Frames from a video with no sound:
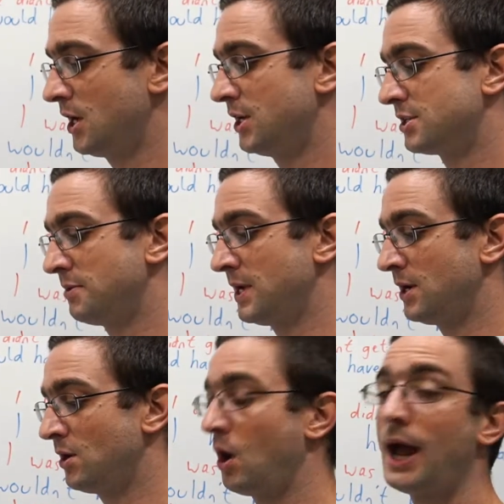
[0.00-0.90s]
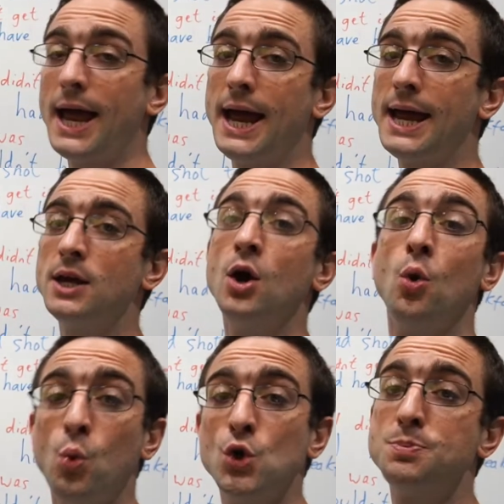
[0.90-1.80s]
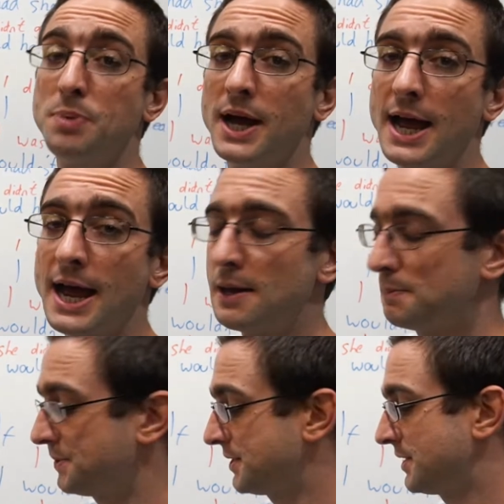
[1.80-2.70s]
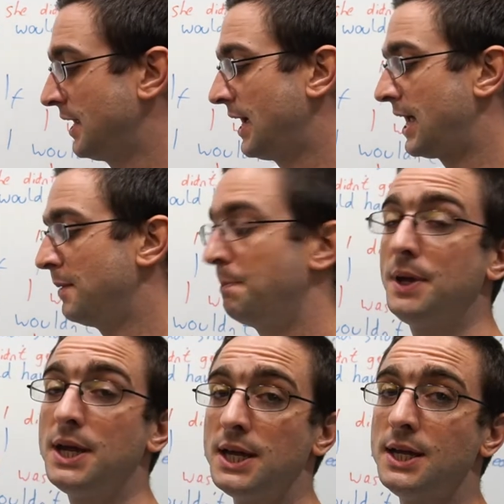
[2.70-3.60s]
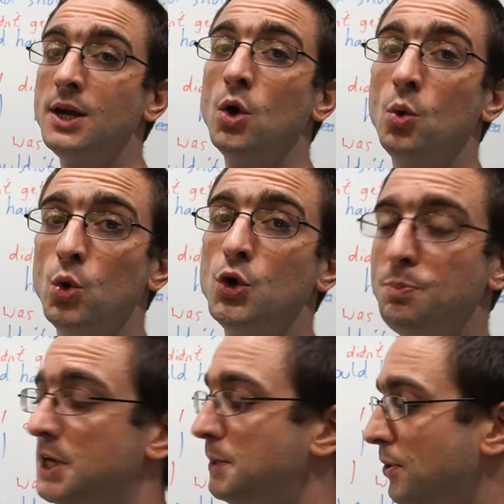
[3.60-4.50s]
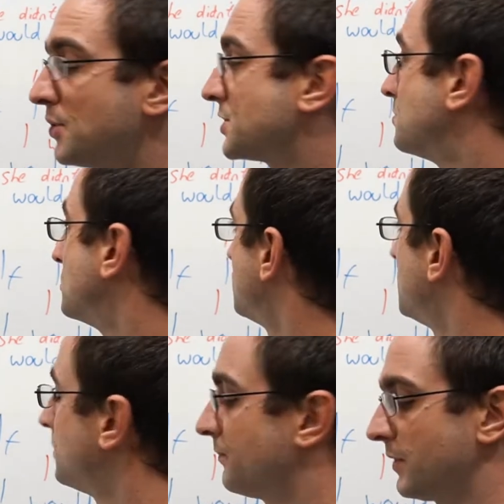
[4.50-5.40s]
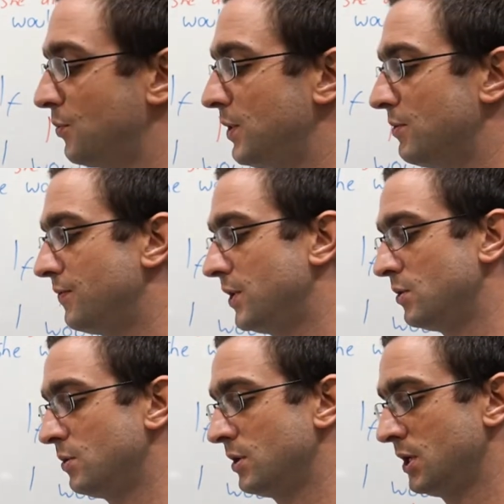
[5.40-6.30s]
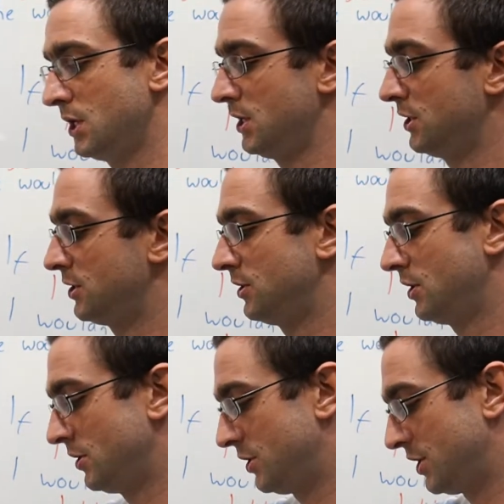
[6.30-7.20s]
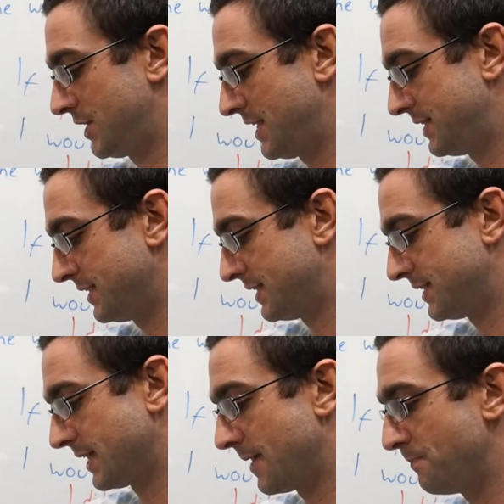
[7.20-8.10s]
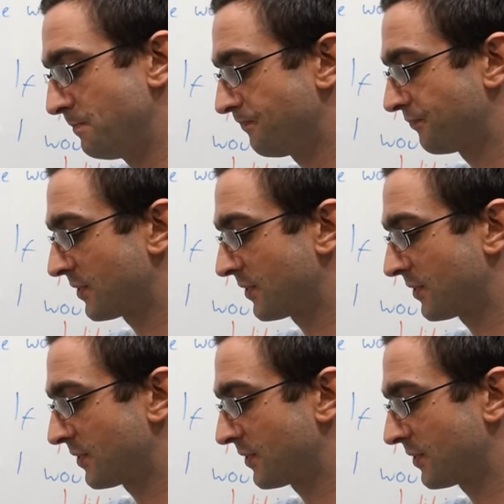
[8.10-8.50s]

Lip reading: to mean A, would perhaps, and B, would be possible? Well, if we review the sentences again,